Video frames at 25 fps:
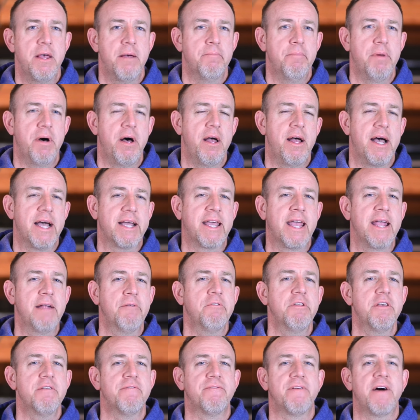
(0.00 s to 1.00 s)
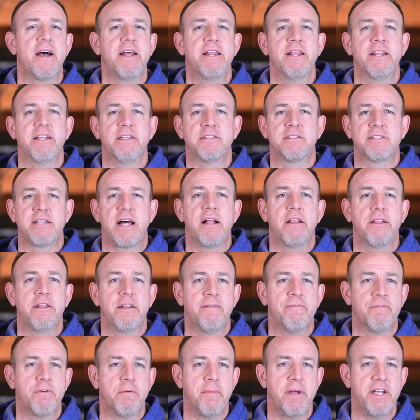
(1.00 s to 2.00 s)
but I can't really find any solid
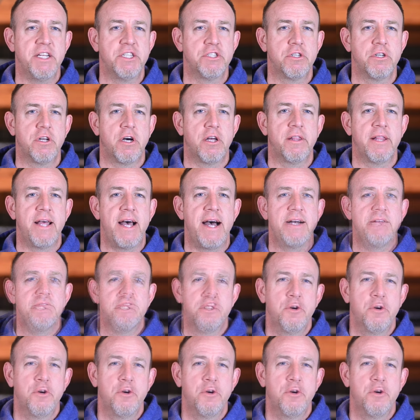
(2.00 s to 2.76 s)
information on that.